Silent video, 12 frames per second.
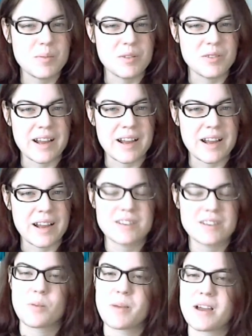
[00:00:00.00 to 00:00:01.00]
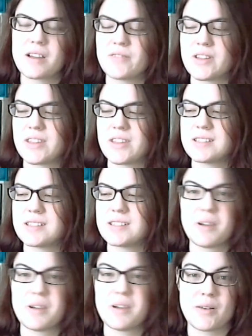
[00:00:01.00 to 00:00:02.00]
right? I should go back and re-listen,
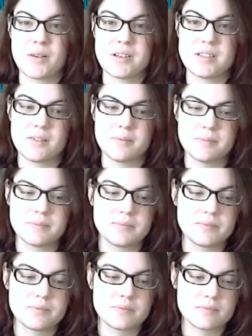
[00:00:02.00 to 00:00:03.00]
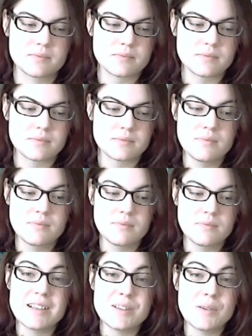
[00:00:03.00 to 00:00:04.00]
but I'm not going to.
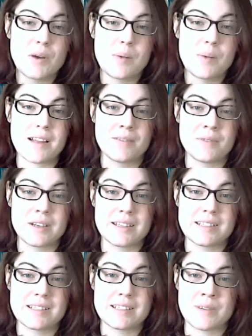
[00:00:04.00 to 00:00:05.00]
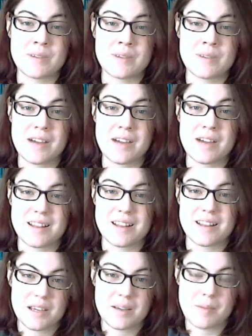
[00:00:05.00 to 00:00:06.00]
I do go back and re-listen when I find that
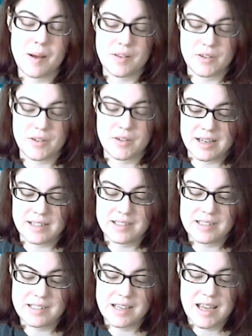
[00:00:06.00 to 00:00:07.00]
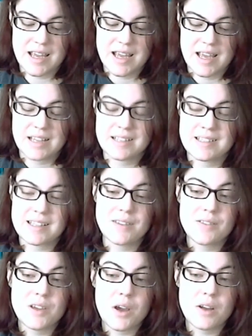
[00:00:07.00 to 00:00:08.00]
I'm thinking about other things instead
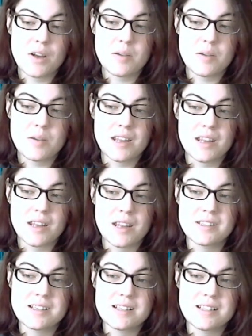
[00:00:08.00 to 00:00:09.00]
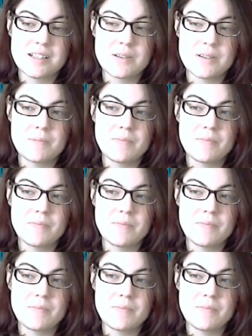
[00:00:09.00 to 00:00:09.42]
of the audiobook that I'm listening to